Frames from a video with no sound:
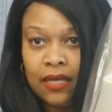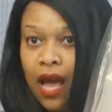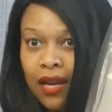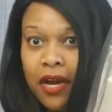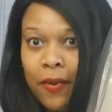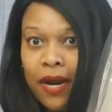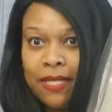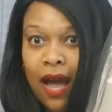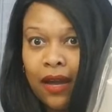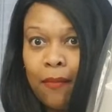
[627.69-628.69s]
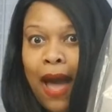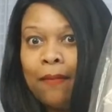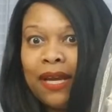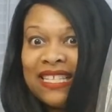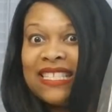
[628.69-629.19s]
Y'all know what I'm talking
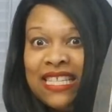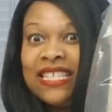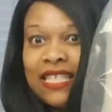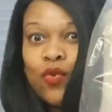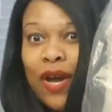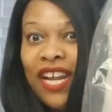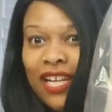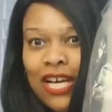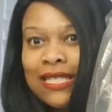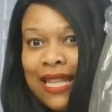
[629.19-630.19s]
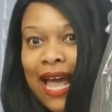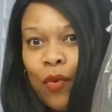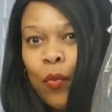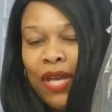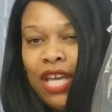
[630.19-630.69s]
about because this is what it looks like
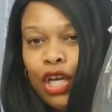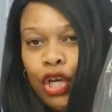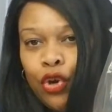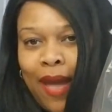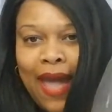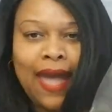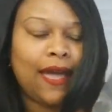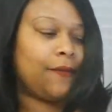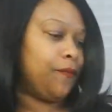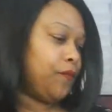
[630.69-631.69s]
when we get a new bag.